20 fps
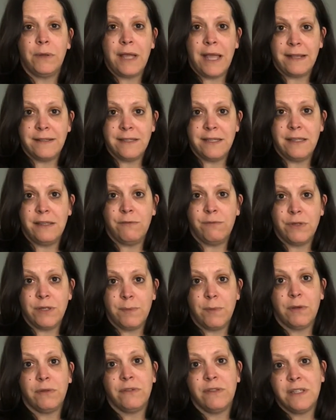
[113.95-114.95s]
getting the
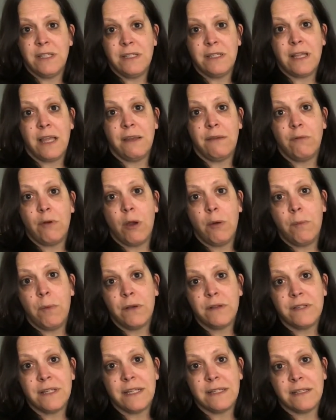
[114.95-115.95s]
responses that the
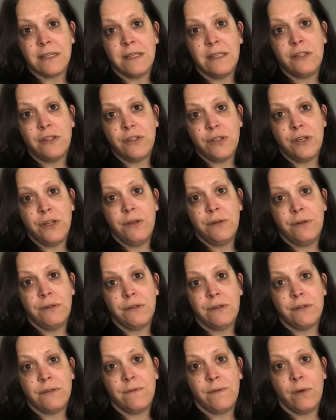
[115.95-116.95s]
robot's asking the
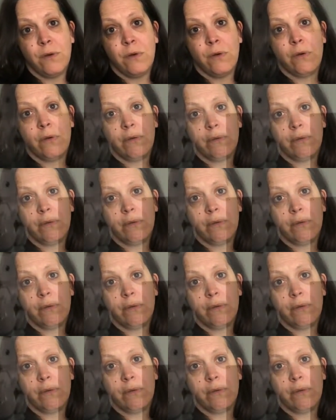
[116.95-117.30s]
students for.